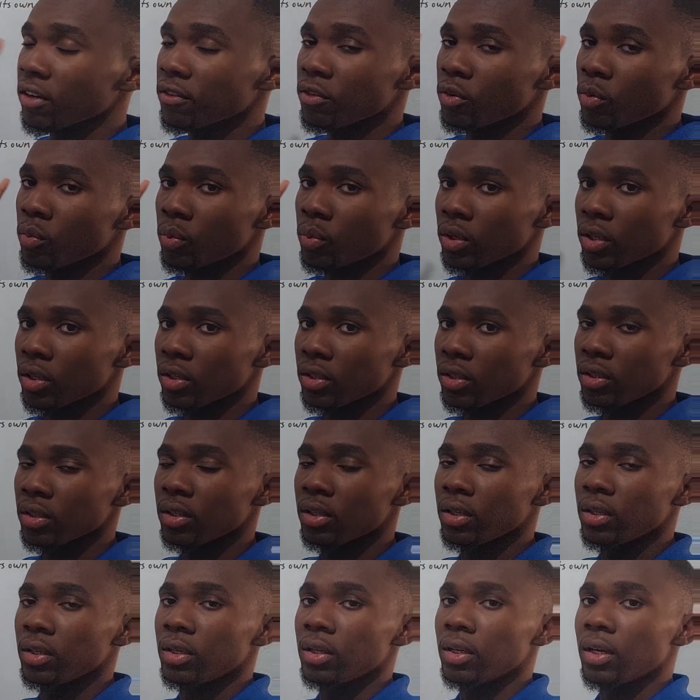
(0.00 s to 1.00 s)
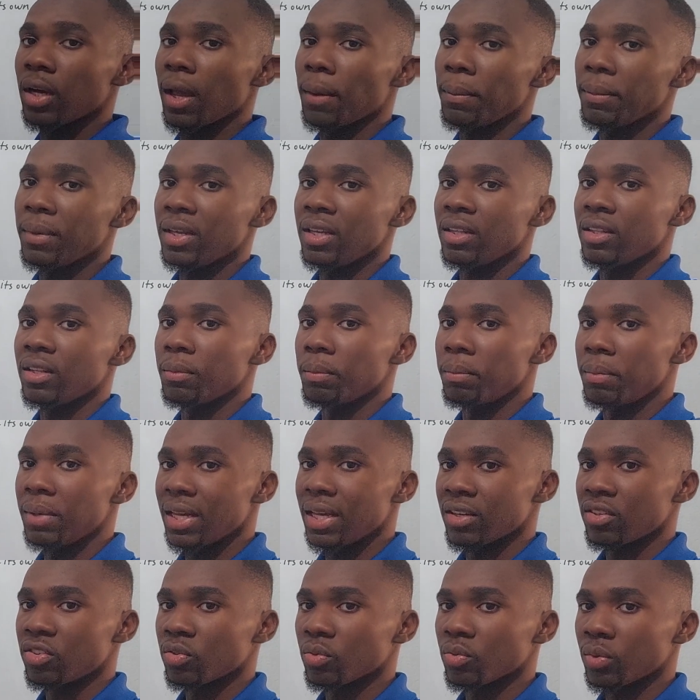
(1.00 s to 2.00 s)
of a word, I mean the
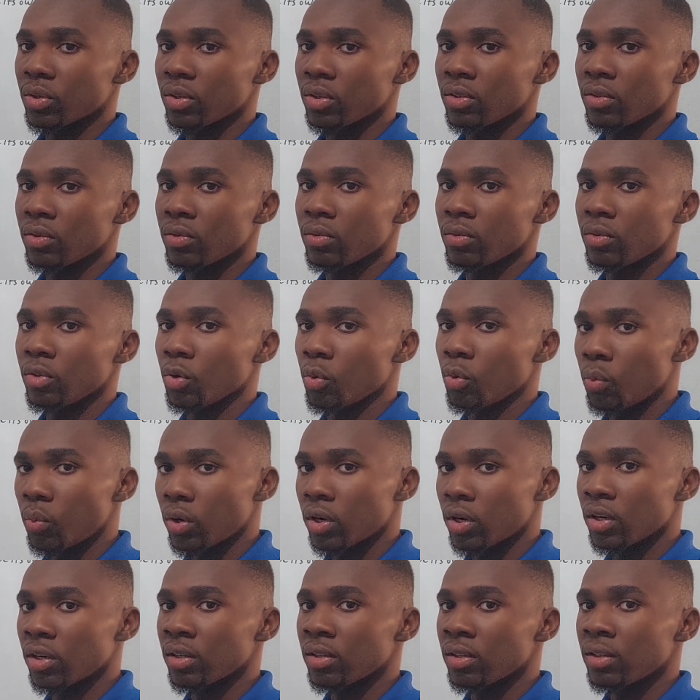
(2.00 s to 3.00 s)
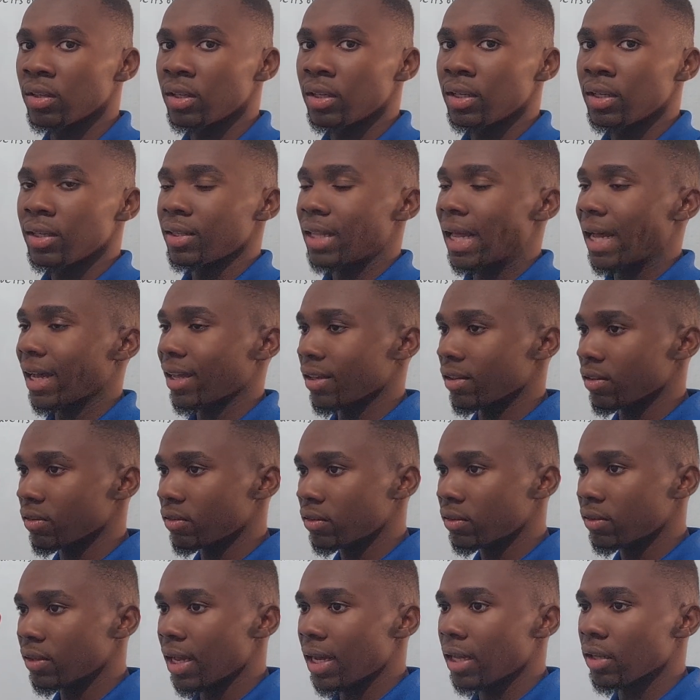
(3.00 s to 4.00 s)
base word, the word that can
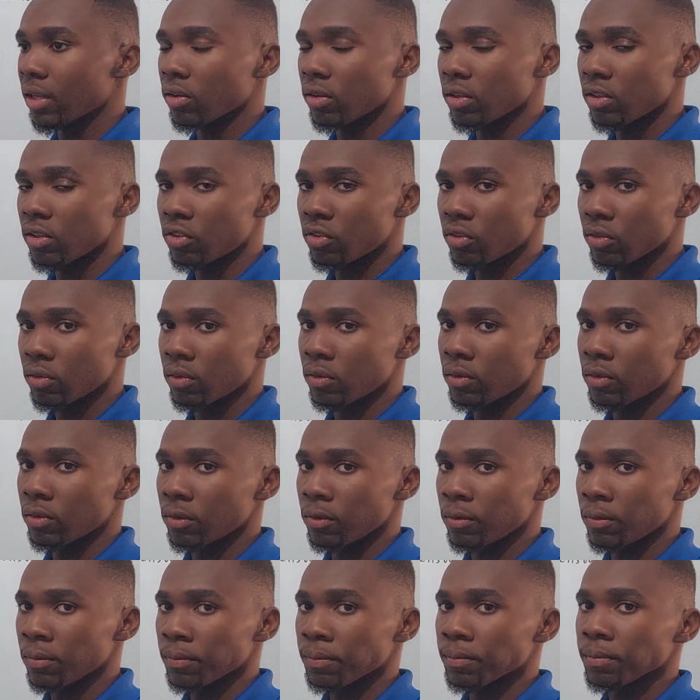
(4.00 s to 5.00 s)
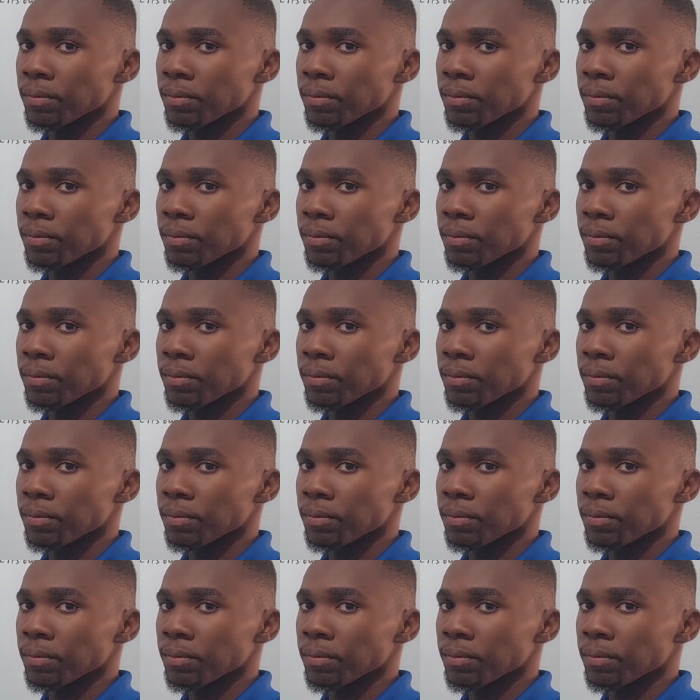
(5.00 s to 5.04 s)
stand on its own